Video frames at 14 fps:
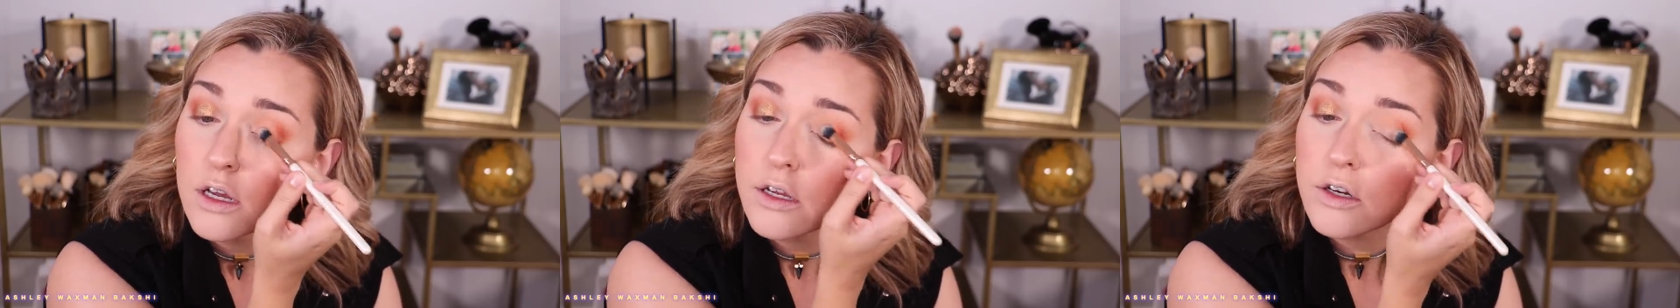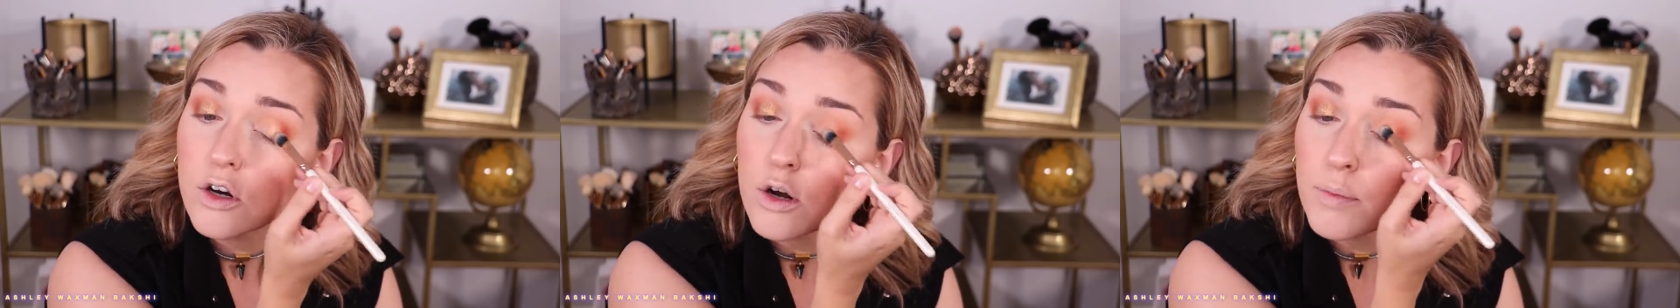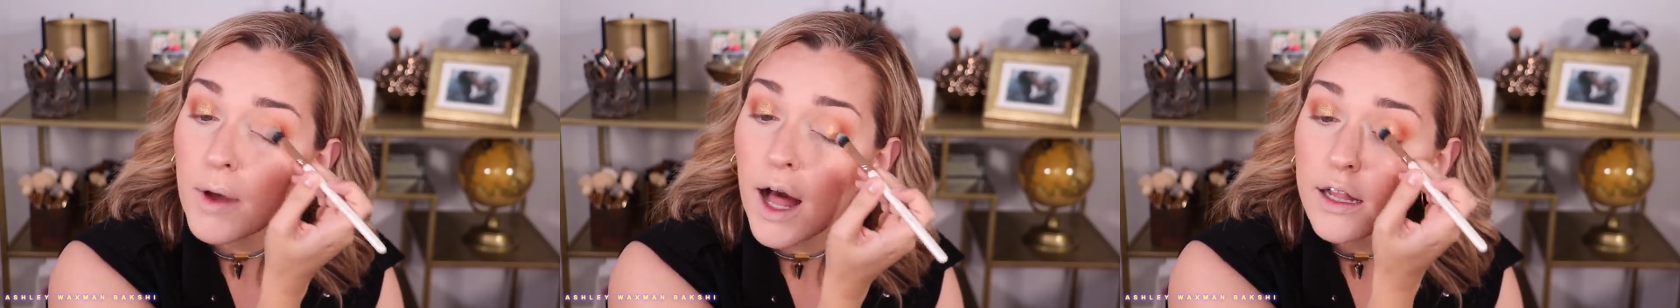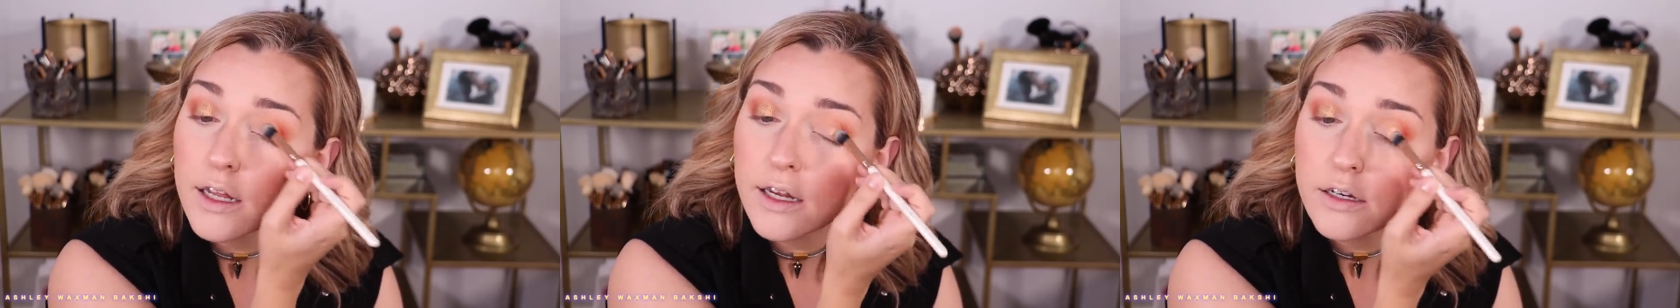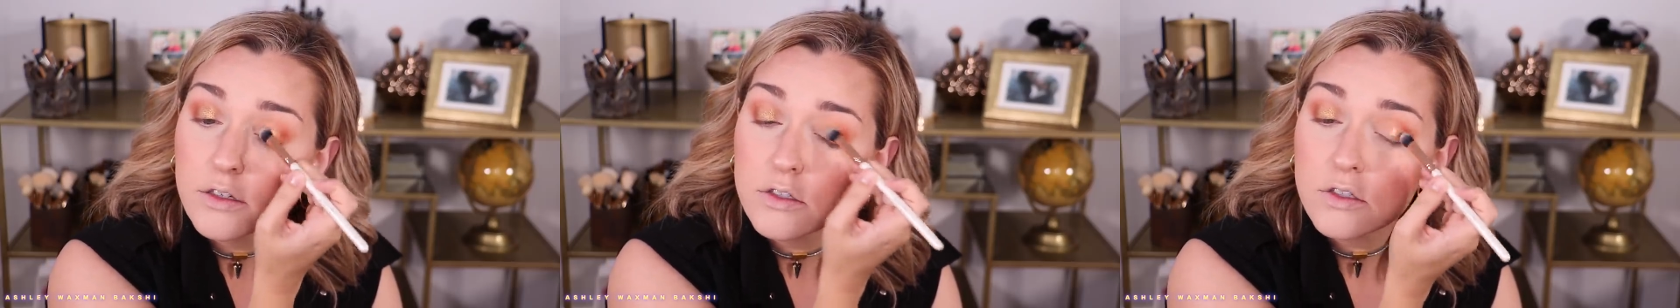in her
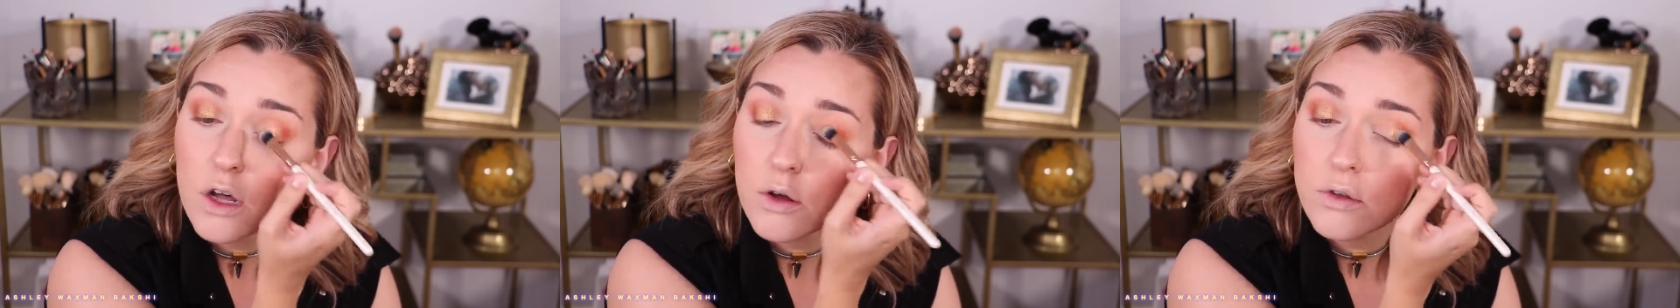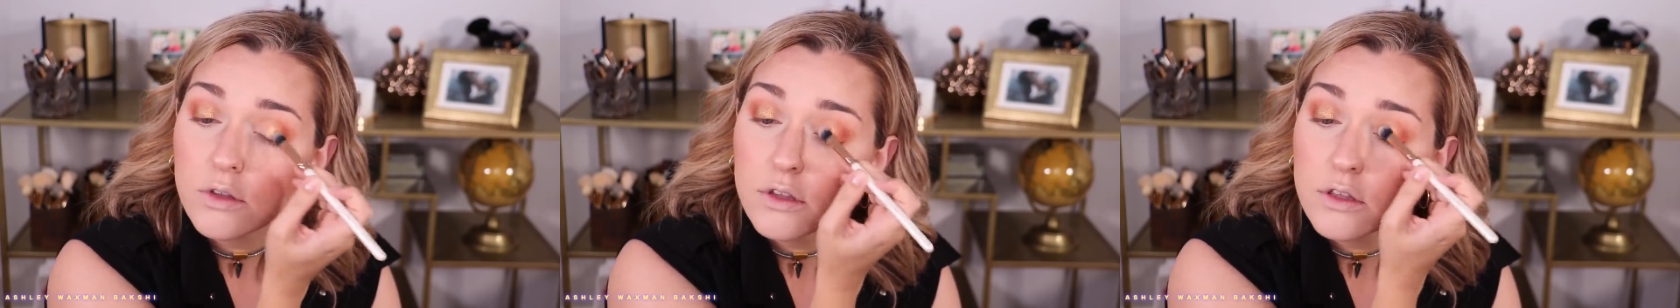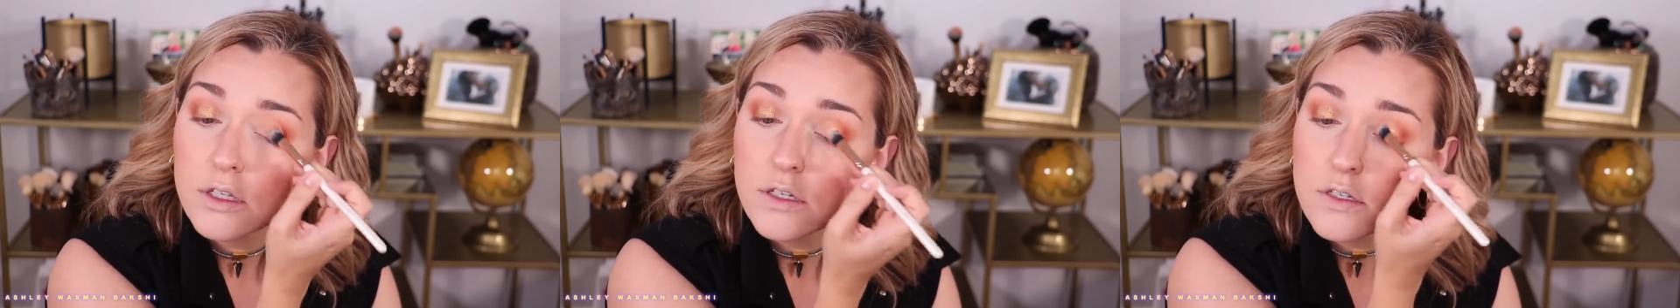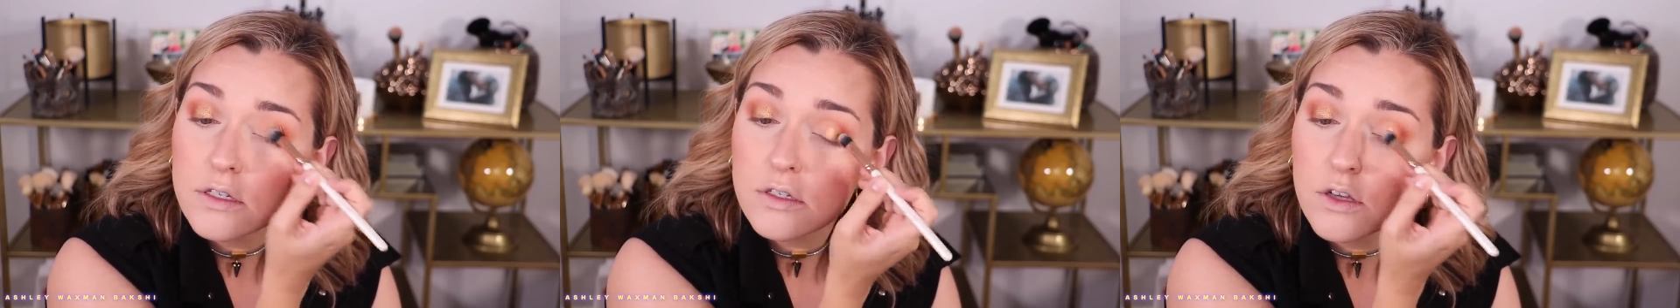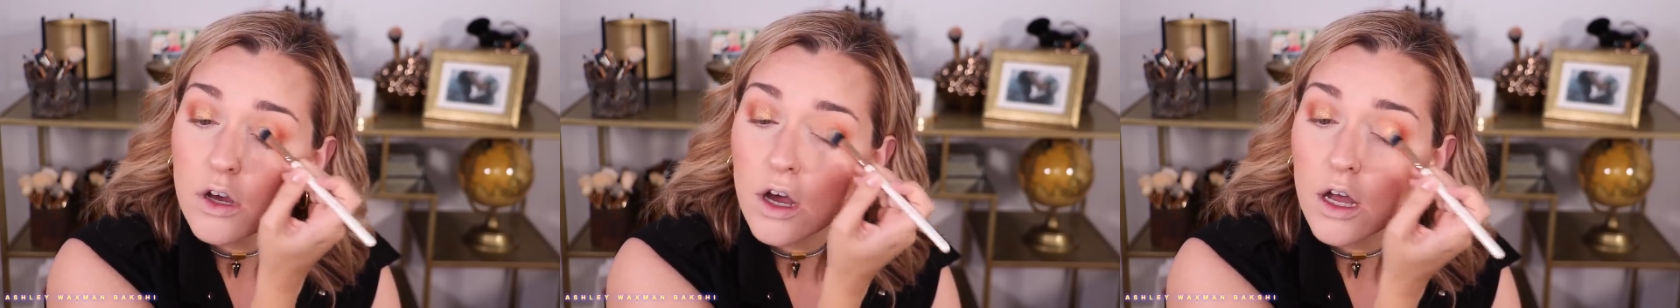palette. So this
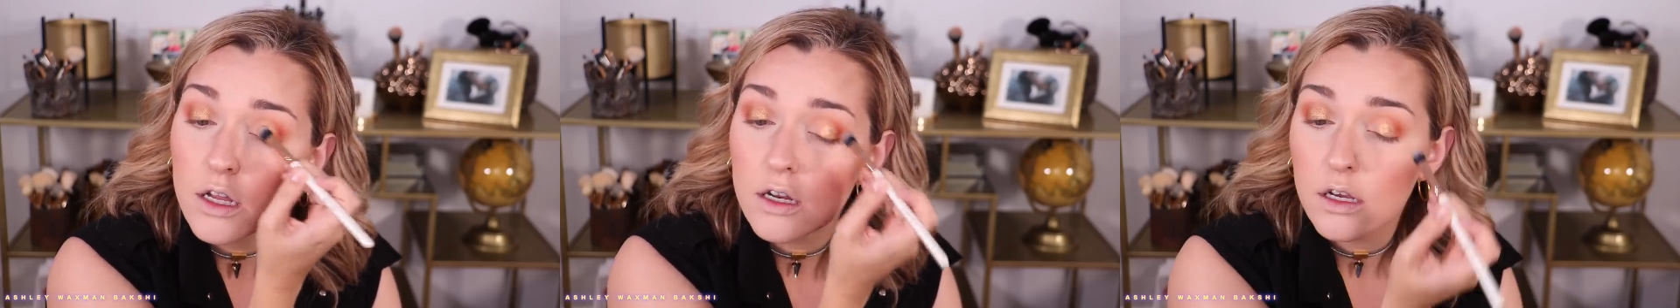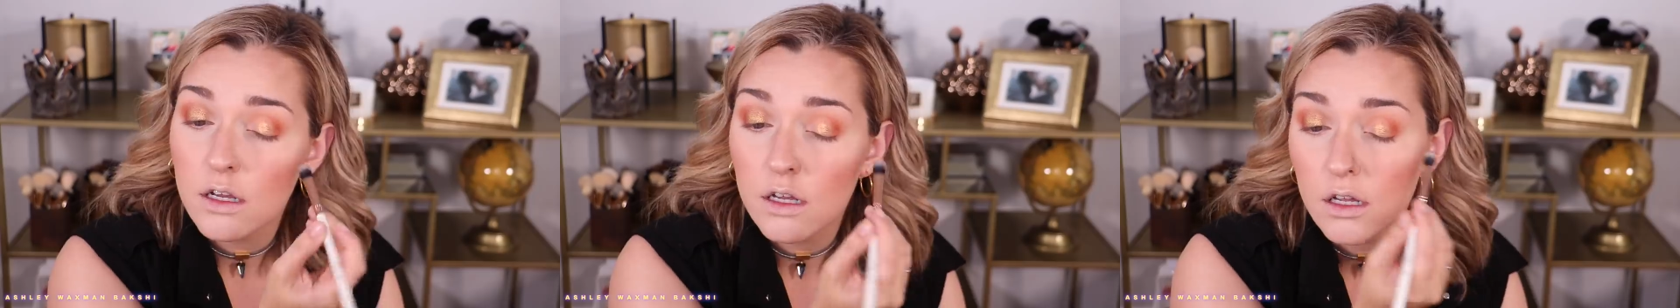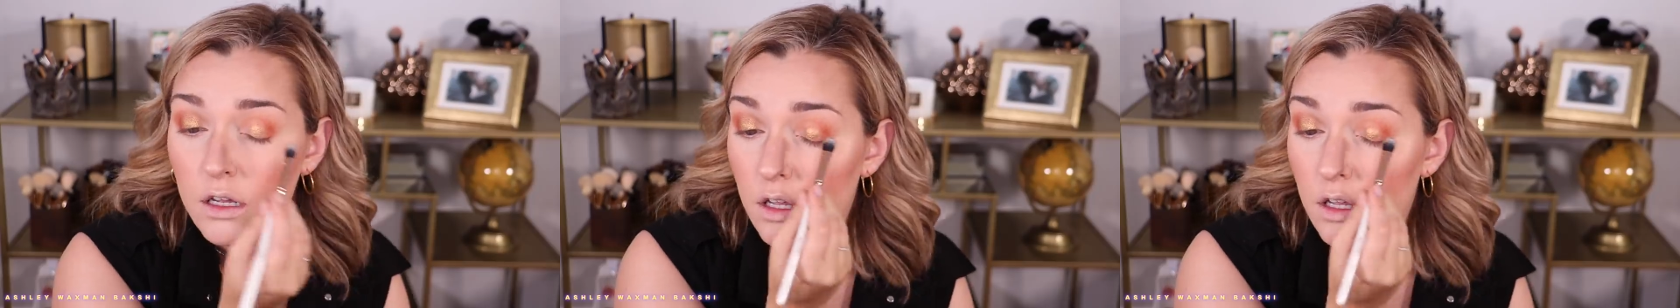is good.